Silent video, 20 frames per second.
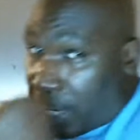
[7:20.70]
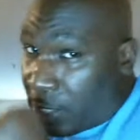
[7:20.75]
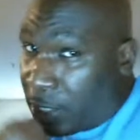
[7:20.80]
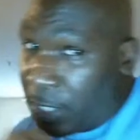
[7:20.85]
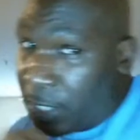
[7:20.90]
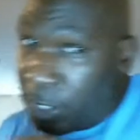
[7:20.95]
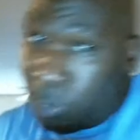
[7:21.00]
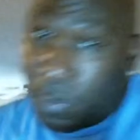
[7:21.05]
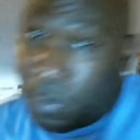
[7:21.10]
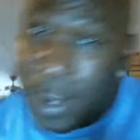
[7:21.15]

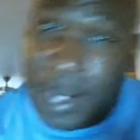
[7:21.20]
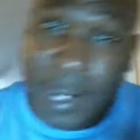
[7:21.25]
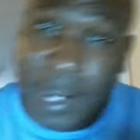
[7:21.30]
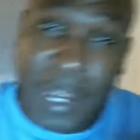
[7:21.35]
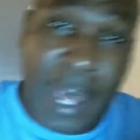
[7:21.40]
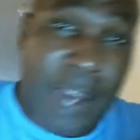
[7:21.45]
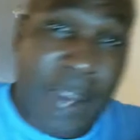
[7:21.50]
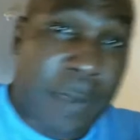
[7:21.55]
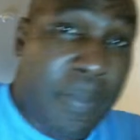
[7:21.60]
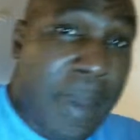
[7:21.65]
generate a
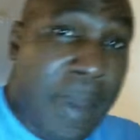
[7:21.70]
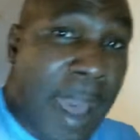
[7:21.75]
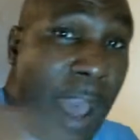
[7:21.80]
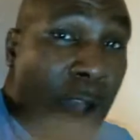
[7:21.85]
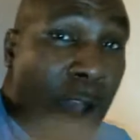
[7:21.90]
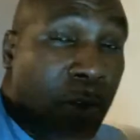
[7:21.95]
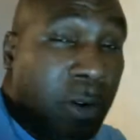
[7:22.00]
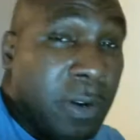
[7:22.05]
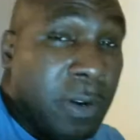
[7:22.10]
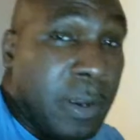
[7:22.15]
lot of
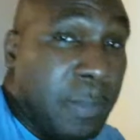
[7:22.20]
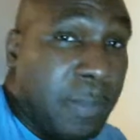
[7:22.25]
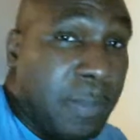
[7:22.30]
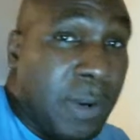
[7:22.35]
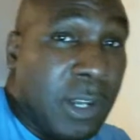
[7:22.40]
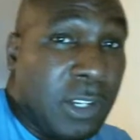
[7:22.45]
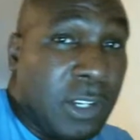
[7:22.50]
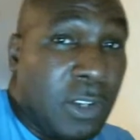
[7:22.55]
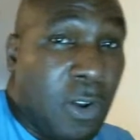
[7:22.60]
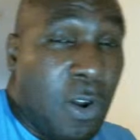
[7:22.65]
power and
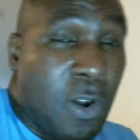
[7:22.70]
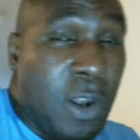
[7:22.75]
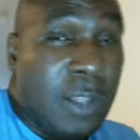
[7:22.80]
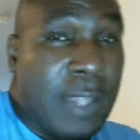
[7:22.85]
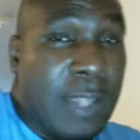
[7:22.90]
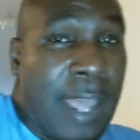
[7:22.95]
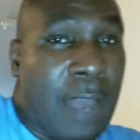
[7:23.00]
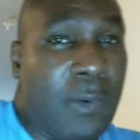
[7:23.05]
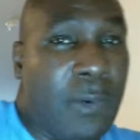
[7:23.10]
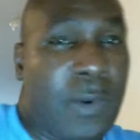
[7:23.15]
punch hard
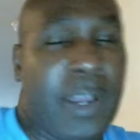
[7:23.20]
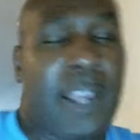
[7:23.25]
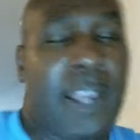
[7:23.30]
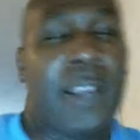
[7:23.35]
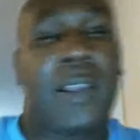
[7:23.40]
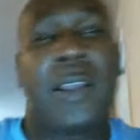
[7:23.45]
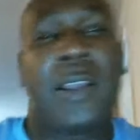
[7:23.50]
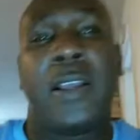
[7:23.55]
that way.